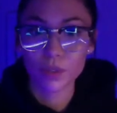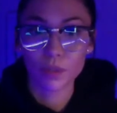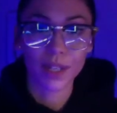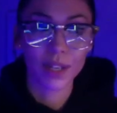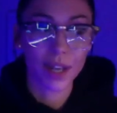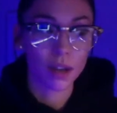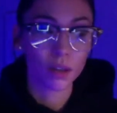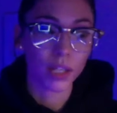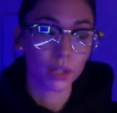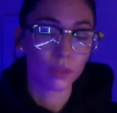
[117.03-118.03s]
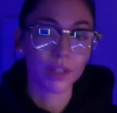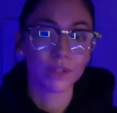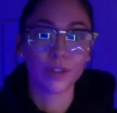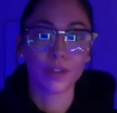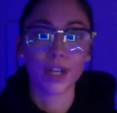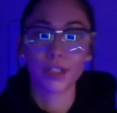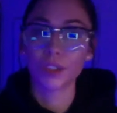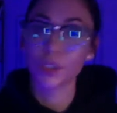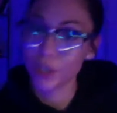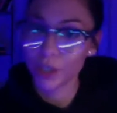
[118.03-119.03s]
So right now, like whenever I
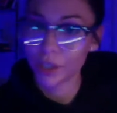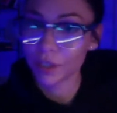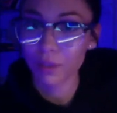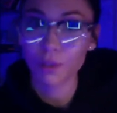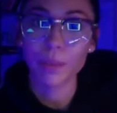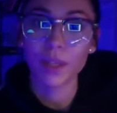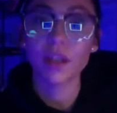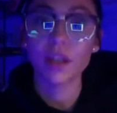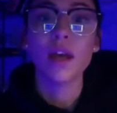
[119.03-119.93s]
show you here in a little bit,